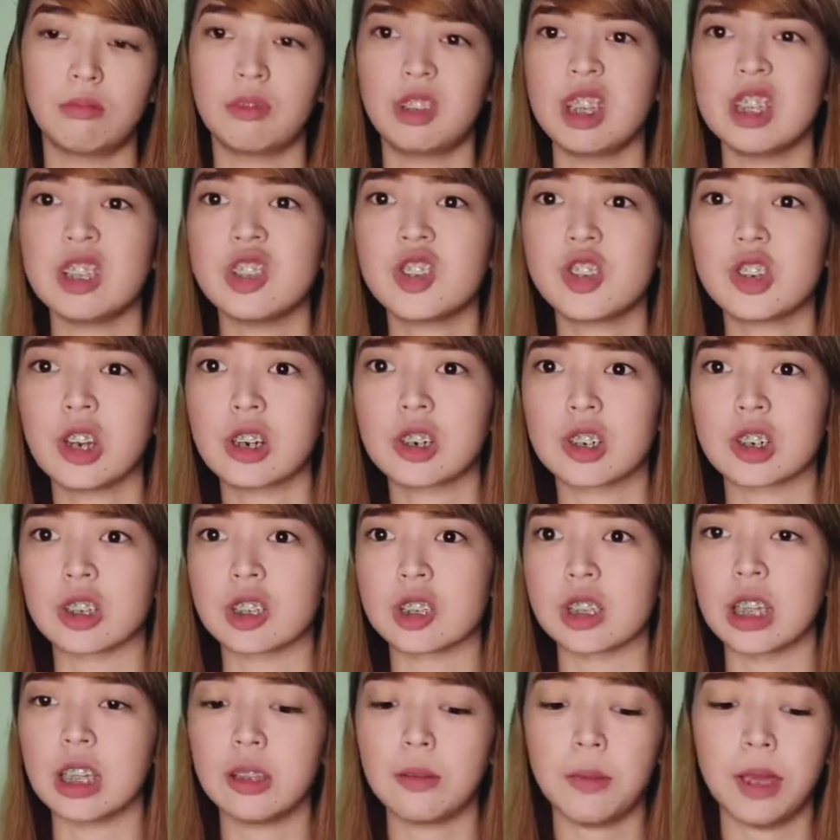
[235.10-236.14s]
the
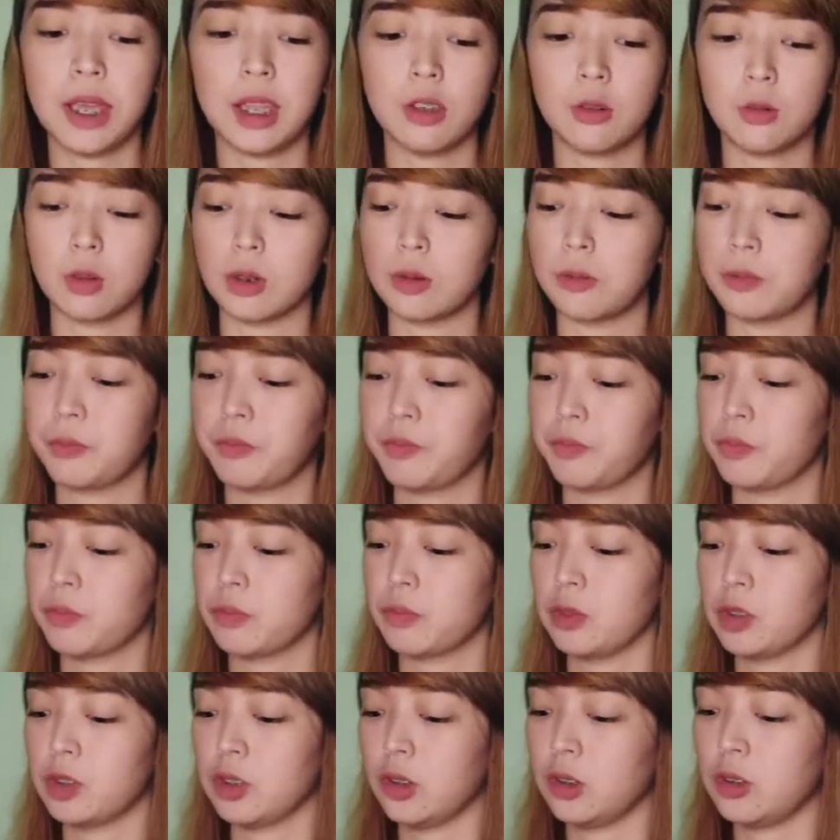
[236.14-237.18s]
instructions in the manual.
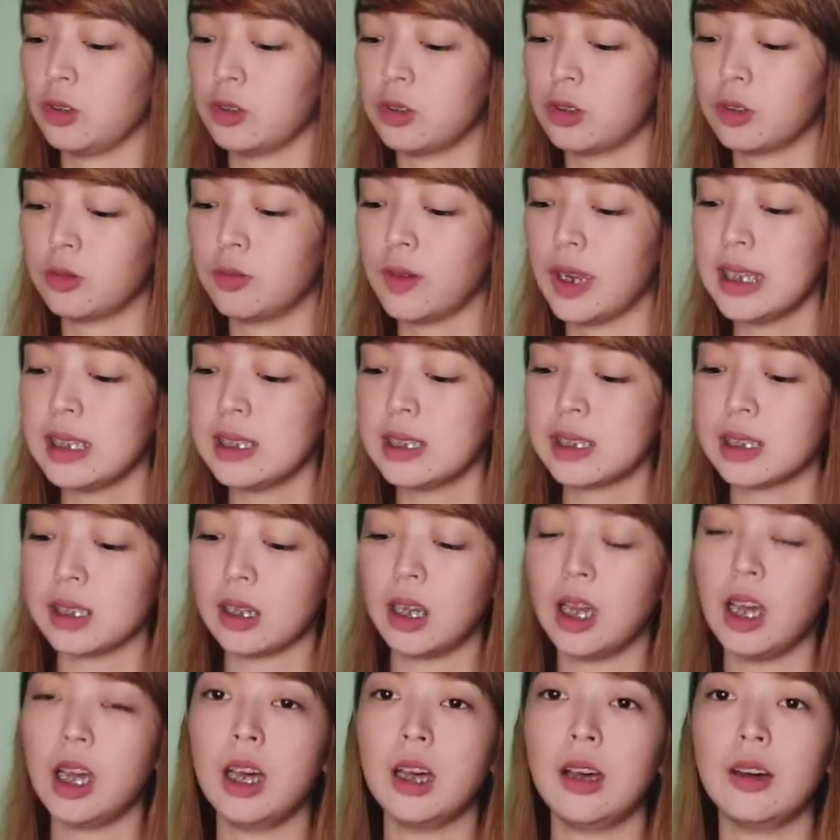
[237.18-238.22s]
So the rest
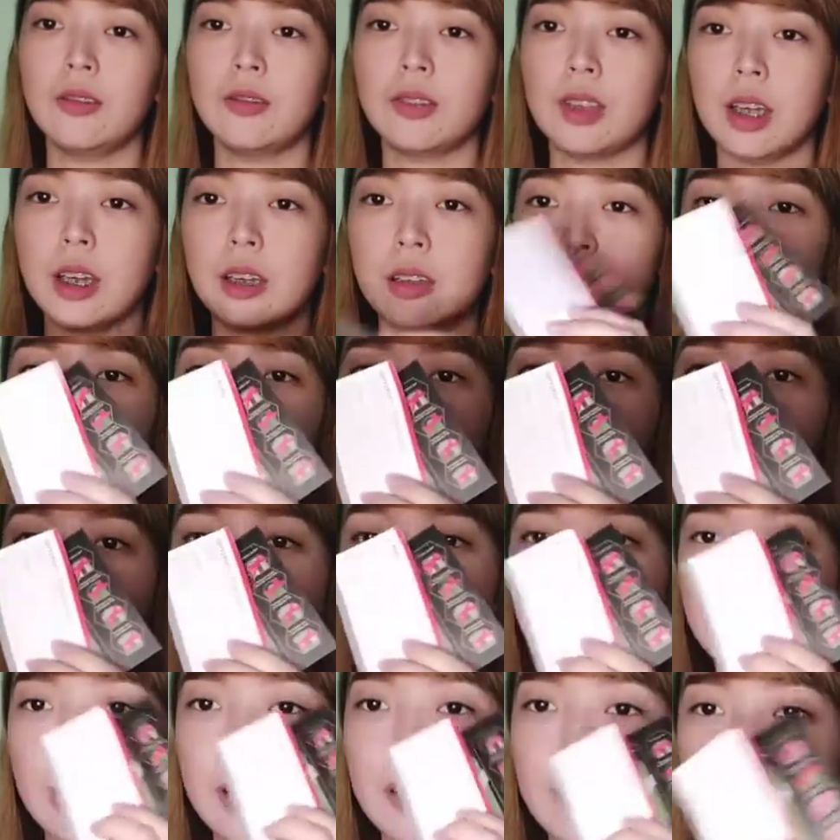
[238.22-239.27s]
of the other
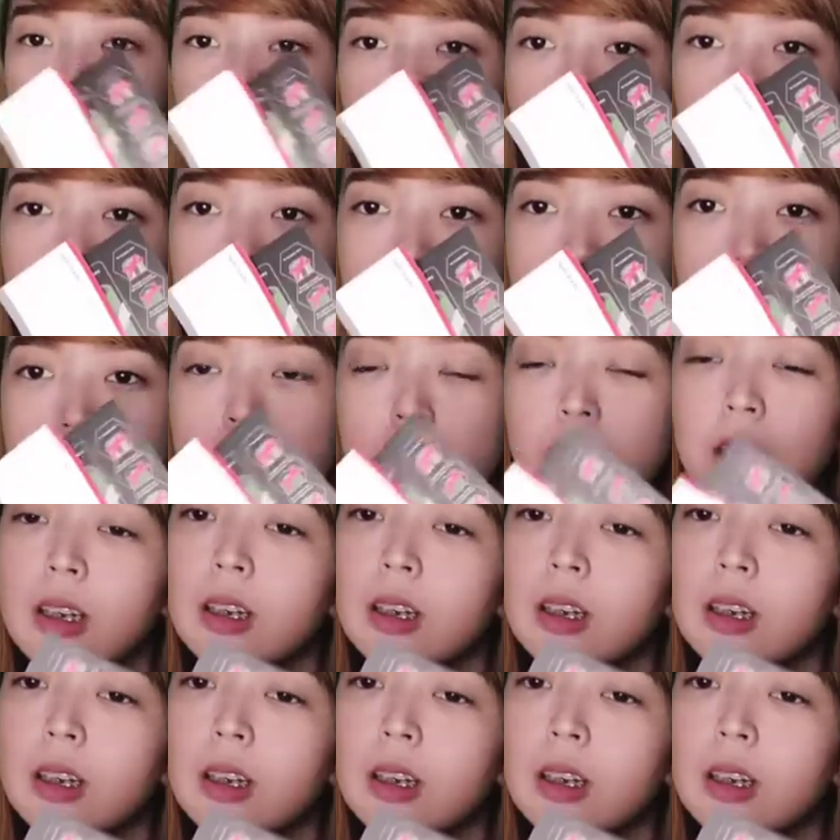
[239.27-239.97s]
cards are these.